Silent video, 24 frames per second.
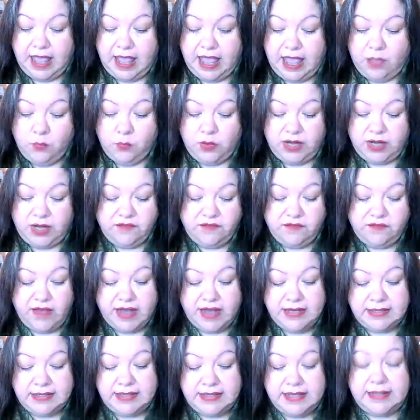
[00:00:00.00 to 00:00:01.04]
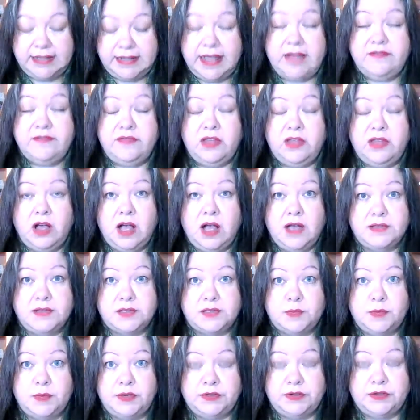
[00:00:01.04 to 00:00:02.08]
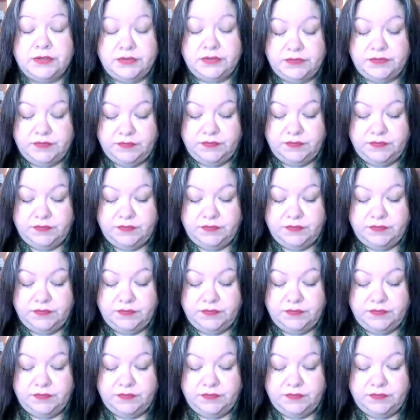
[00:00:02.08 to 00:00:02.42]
and when I finally left the hospital,